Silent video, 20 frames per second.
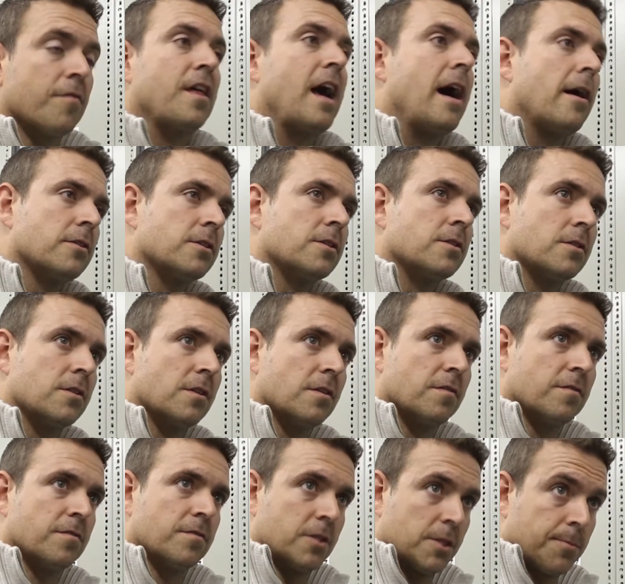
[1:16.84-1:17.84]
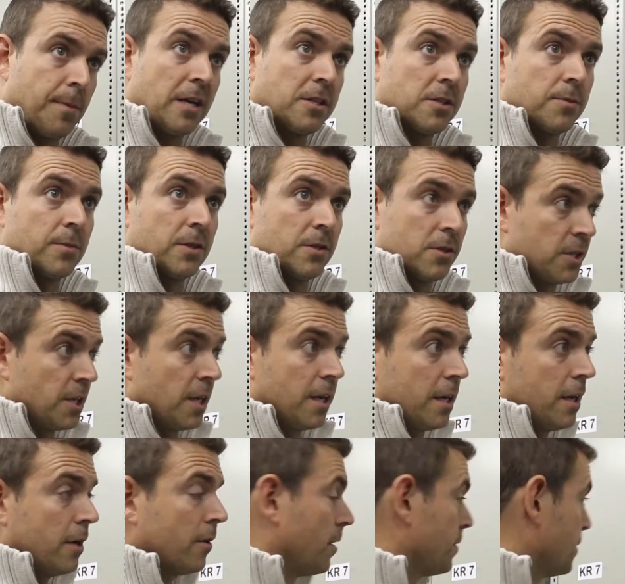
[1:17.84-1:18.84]
thousands of specimens
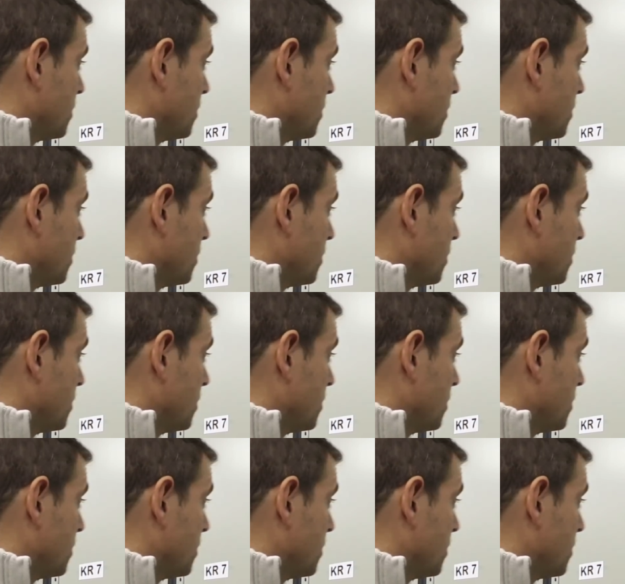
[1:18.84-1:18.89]
sitting here on